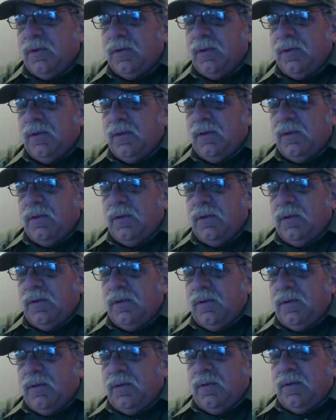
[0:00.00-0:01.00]
up through the
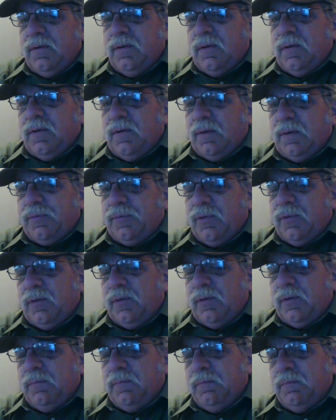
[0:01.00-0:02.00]
plains
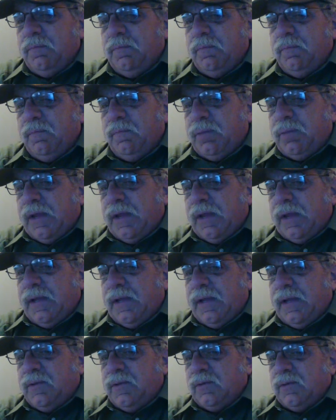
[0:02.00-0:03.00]
and
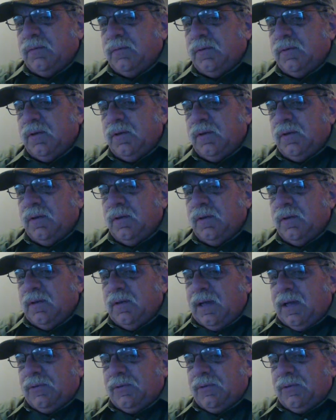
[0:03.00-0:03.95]
out to the East Coast.